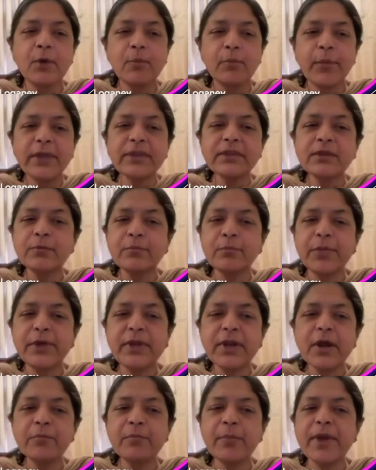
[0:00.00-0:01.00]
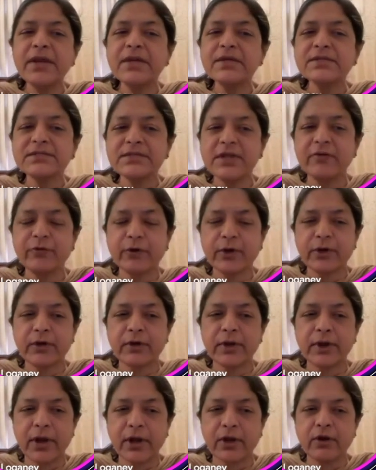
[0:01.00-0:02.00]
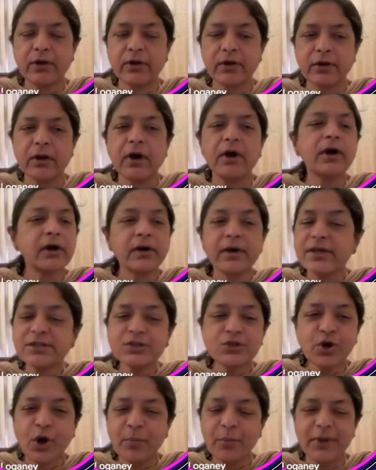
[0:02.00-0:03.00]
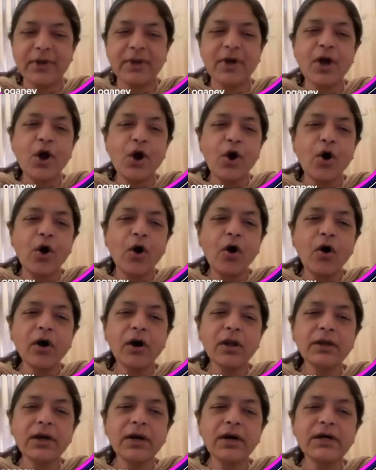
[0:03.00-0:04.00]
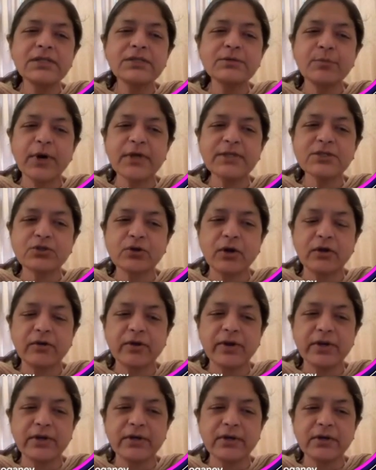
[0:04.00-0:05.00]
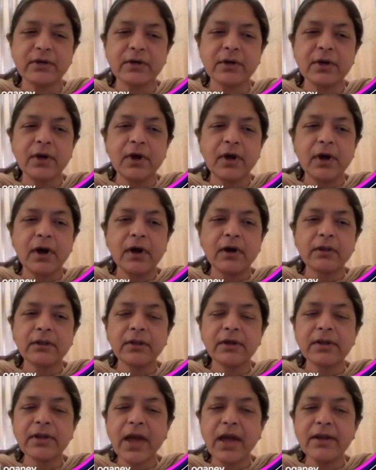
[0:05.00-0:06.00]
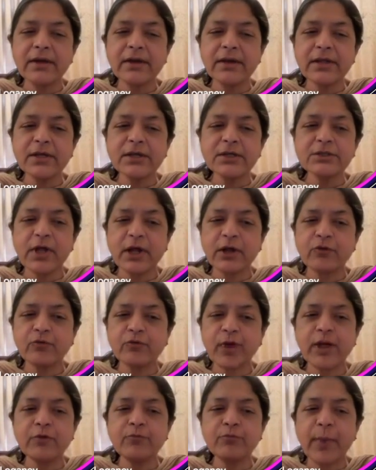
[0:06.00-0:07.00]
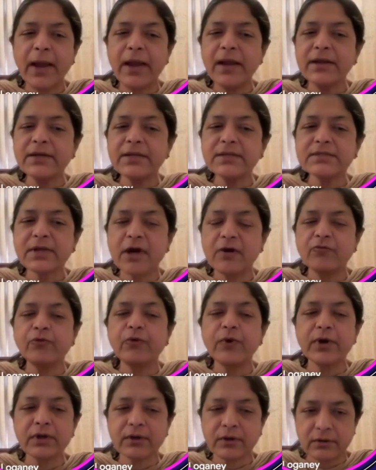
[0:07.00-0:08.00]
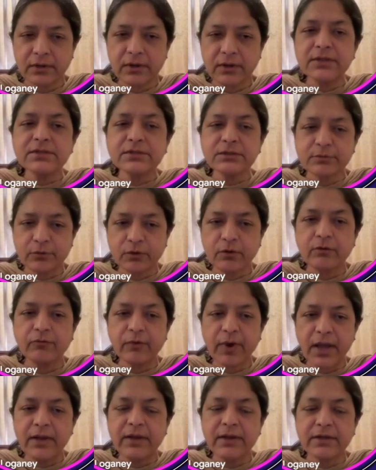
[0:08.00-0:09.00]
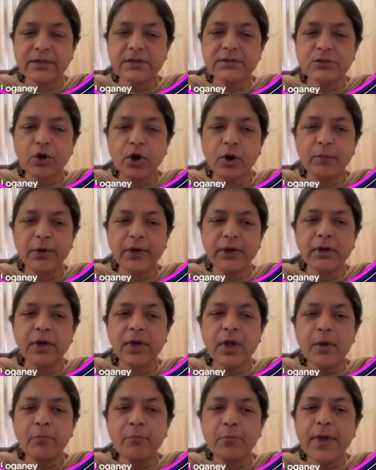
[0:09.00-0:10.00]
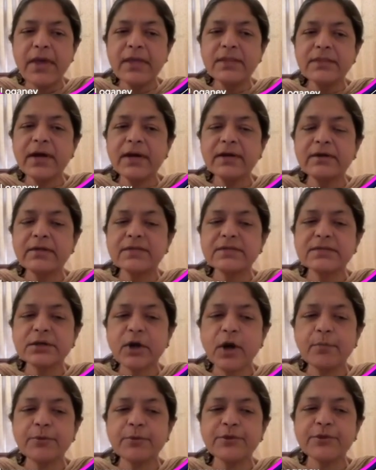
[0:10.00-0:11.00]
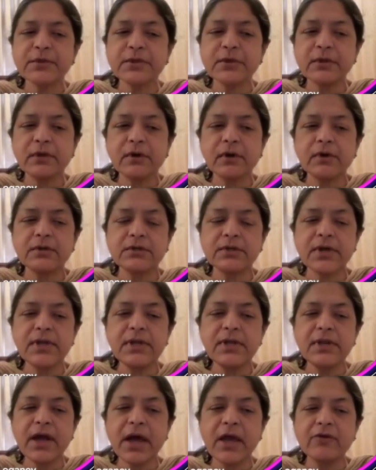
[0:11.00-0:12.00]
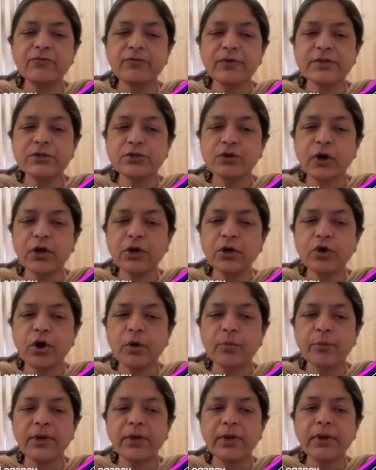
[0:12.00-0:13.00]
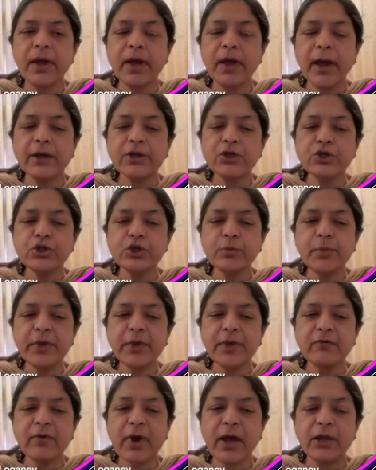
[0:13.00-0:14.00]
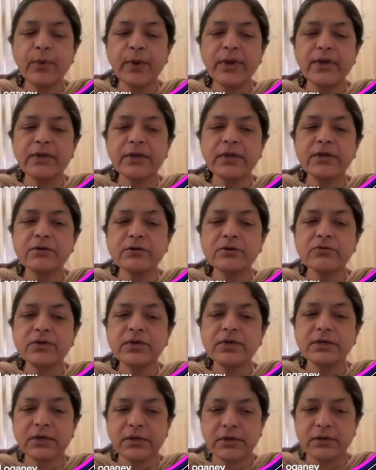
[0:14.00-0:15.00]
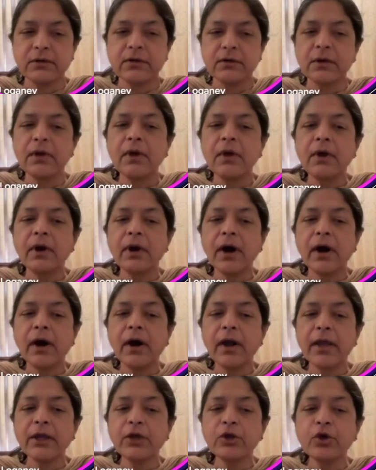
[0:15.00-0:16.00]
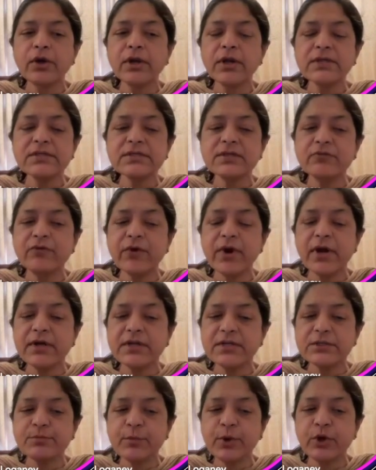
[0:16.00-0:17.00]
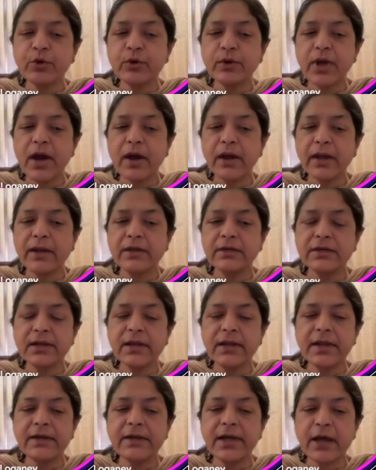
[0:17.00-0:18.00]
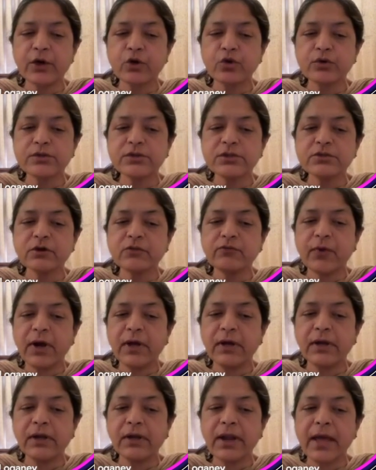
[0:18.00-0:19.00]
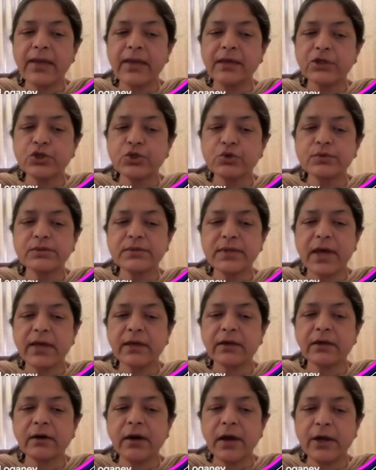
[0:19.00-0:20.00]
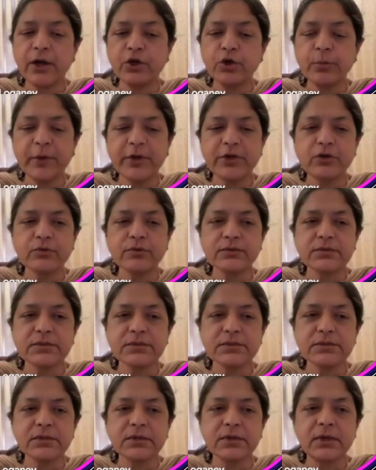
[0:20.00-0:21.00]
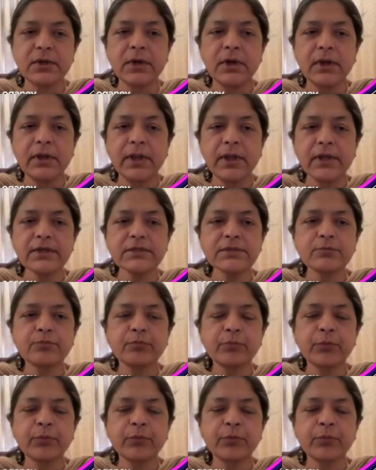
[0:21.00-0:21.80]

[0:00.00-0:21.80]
Myth: period pain is never regular, is normal. All girls must tolerate it. The reality is that when mild discomfort is, while it is common, pain that disrupts daily life is not normal and should be evaluated, treated. Ignoring severe dysmenorrhea can delay diagnosis of underlying issues like endometriosis. Next.